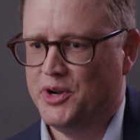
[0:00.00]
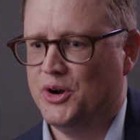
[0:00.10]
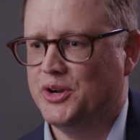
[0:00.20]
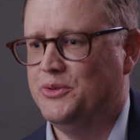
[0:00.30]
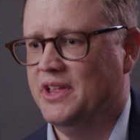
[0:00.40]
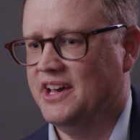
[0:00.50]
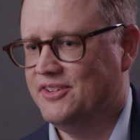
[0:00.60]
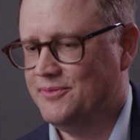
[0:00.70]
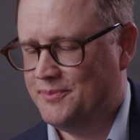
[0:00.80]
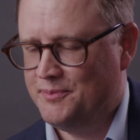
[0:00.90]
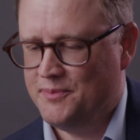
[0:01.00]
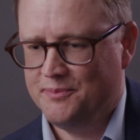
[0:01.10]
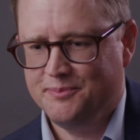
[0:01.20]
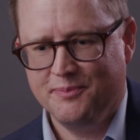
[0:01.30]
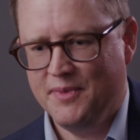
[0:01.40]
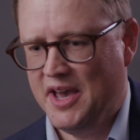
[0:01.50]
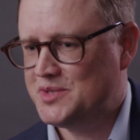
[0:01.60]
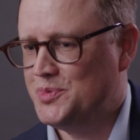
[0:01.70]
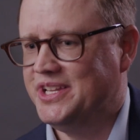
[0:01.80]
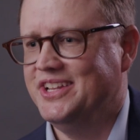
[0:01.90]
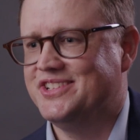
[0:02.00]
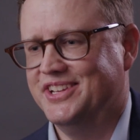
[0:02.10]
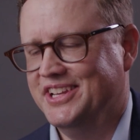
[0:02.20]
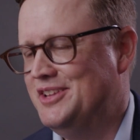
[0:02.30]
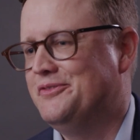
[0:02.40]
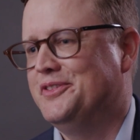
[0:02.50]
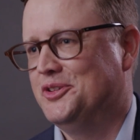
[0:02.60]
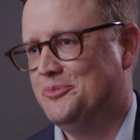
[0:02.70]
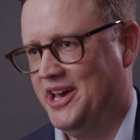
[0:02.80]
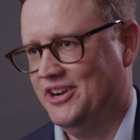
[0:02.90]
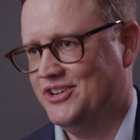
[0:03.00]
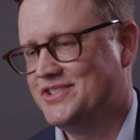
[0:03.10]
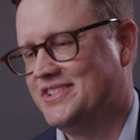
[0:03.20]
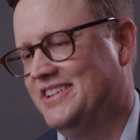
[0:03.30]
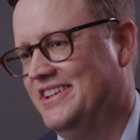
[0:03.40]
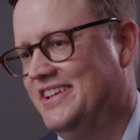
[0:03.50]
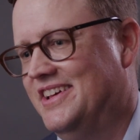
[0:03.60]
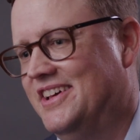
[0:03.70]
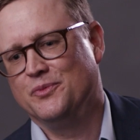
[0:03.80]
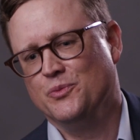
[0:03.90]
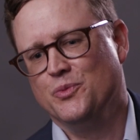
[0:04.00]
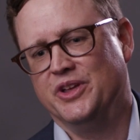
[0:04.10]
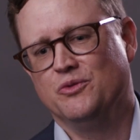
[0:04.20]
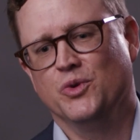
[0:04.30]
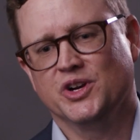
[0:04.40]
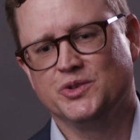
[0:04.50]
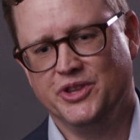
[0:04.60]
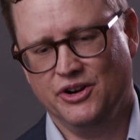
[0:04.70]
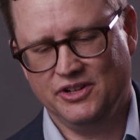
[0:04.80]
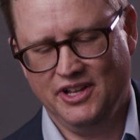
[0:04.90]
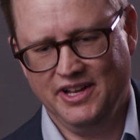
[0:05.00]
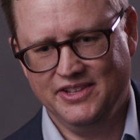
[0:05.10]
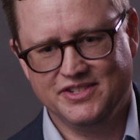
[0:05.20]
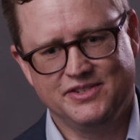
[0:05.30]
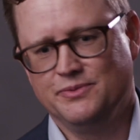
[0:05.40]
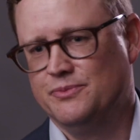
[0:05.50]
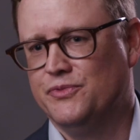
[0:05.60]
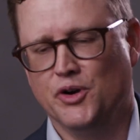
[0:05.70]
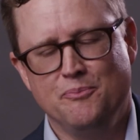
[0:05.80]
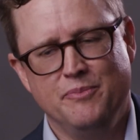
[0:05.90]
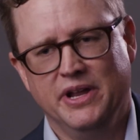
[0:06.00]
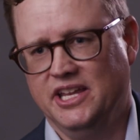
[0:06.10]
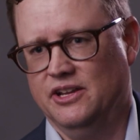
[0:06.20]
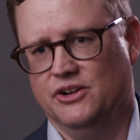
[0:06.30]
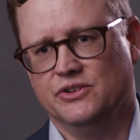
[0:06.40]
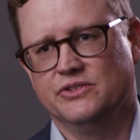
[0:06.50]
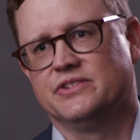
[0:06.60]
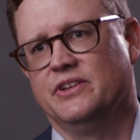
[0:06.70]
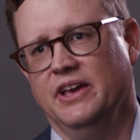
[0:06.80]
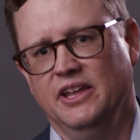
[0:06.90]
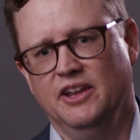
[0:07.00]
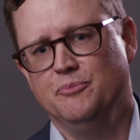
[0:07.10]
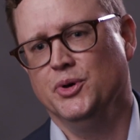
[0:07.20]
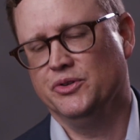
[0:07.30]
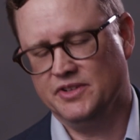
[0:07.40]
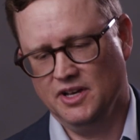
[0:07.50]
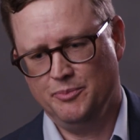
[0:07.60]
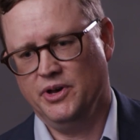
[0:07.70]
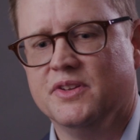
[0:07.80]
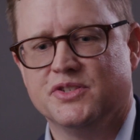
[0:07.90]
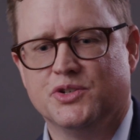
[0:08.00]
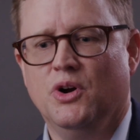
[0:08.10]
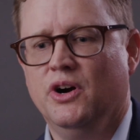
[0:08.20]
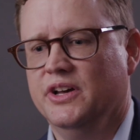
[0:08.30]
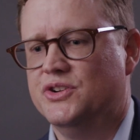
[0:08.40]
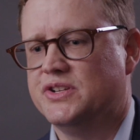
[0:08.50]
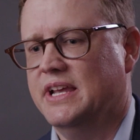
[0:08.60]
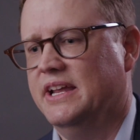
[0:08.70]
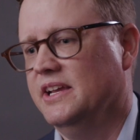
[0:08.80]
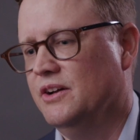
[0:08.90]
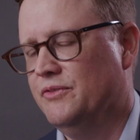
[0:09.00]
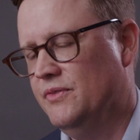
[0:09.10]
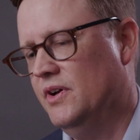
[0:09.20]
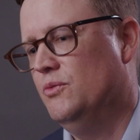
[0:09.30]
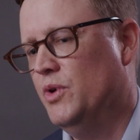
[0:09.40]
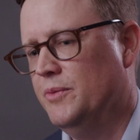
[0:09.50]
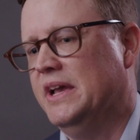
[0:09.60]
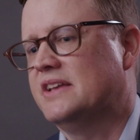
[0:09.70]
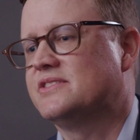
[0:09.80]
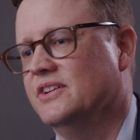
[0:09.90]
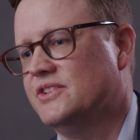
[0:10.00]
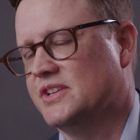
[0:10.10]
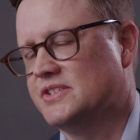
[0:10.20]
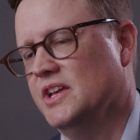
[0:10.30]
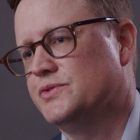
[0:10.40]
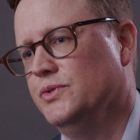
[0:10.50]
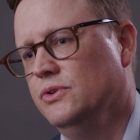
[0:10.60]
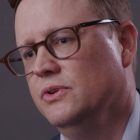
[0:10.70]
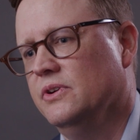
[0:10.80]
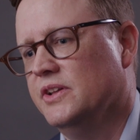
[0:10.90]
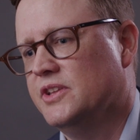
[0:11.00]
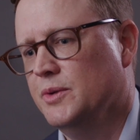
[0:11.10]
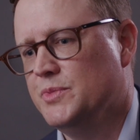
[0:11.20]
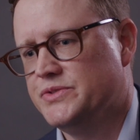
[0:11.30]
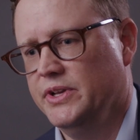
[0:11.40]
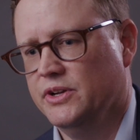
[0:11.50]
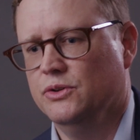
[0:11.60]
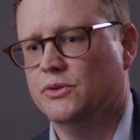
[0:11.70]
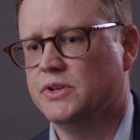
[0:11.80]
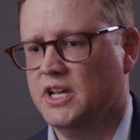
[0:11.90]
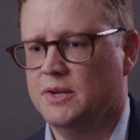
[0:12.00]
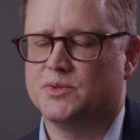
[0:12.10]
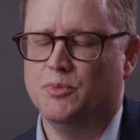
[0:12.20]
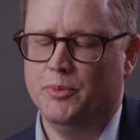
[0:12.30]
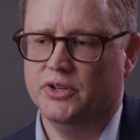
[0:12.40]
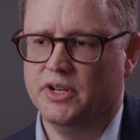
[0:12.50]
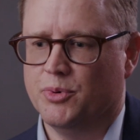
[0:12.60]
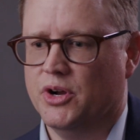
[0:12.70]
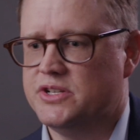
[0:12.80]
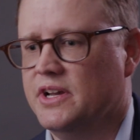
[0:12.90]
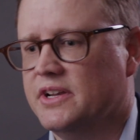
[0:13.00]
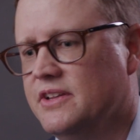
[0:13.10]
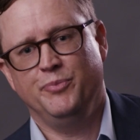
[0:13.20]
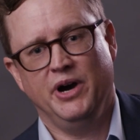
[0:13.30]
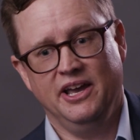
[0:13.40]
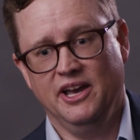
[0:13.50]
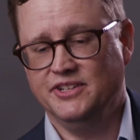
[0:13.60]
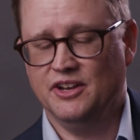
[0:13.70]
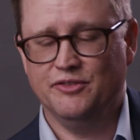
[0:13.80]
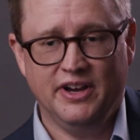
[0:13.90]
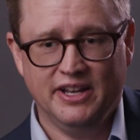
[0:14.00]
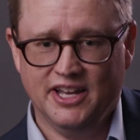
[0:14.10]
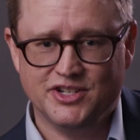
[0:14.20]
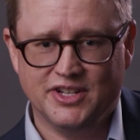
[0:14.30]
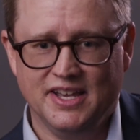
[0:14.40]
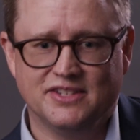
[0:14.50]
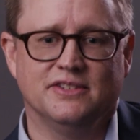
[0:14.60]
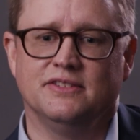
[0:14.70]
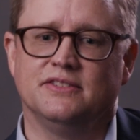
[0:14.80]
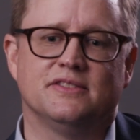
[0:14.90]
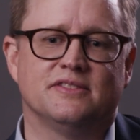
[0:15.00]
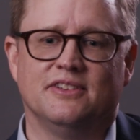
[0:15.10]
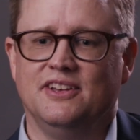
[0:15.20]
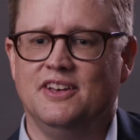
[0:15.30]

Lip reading: would argue that expertise in any field matters. We've worked with our clients for many years and have built up a strong understanding of what makes a successful autonomous vehicle or autonomous mobility project. By identifying edge cases,